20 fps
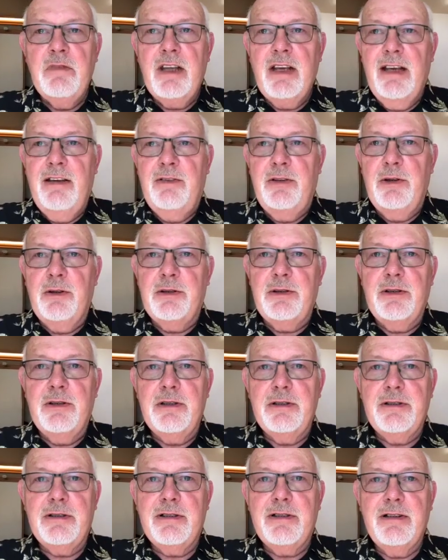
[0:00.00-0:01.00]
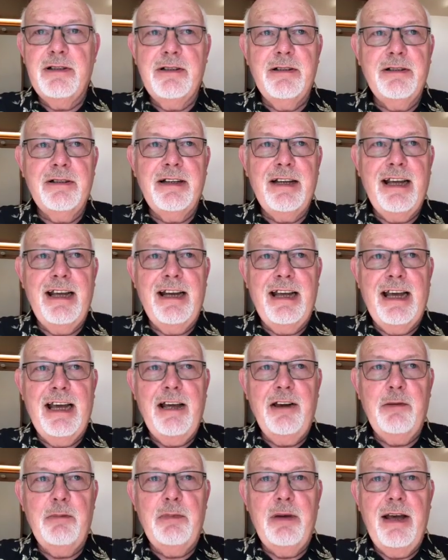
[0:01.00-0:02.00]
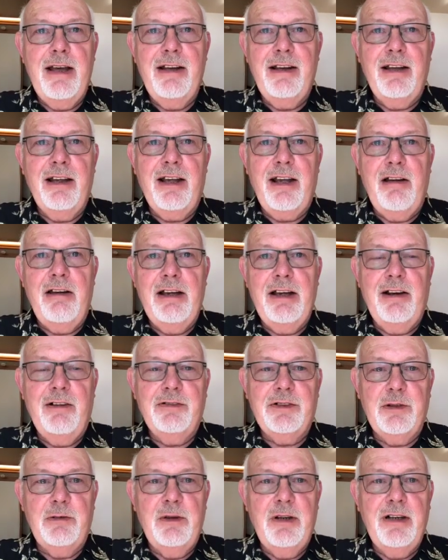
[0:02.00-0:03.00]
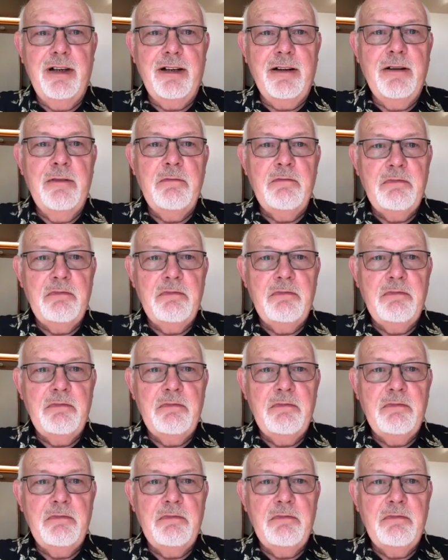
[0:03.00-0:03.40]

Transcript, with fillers: If you're just getting out of bed and going off to work,